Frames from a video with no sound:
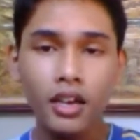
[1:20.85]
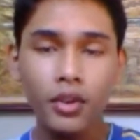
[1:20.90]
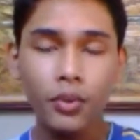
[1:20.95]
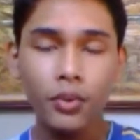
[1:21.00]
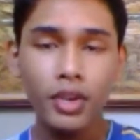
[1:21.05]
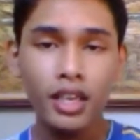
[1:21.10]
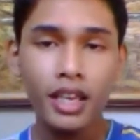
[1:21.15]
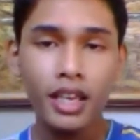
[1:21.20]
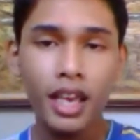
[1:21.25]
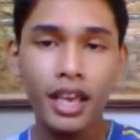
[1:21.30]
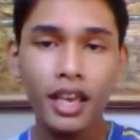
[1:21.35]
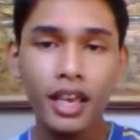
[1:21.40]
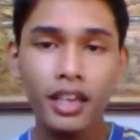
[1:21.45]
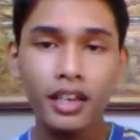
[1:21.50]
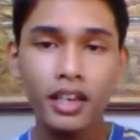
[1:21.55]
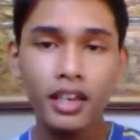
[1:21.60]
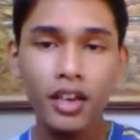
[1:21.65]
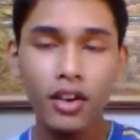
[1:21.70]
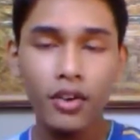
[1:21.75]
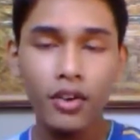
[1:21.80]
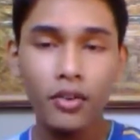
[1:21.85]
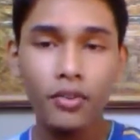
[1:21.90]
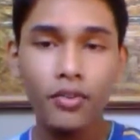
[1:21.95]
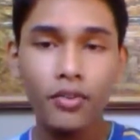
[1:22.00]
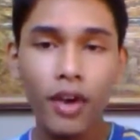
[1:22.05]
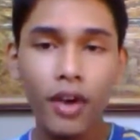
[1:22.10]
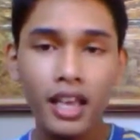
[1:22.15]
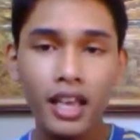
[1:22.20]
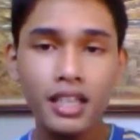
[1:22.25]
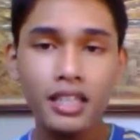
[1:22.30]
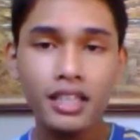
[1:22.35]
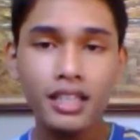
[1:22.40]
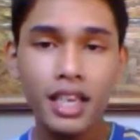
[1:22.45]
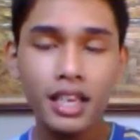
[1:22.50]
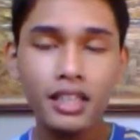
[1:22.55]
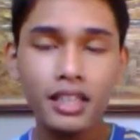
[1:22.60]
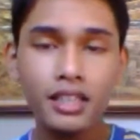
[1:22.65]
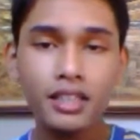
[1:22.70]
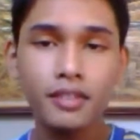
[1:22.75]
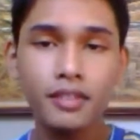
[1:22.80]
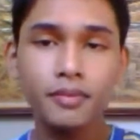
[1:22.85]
we can find that